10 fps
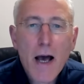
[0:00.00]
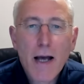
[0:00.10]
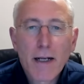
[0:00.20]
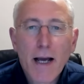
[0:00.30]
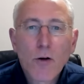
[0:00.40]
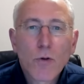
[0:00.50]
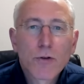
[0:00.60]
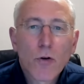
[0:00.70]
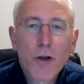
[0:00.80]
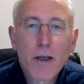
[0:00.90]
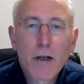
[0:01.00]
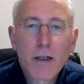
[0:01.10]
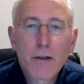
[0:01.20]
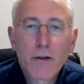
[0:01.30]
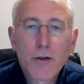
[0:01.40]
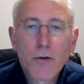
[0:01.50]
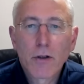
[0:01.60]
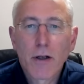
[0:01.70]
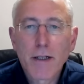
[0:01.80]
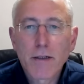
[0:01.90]
And how will Nokia
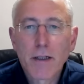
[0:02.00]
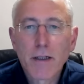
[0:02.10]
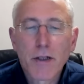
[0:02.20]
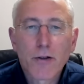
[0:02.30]
utilize these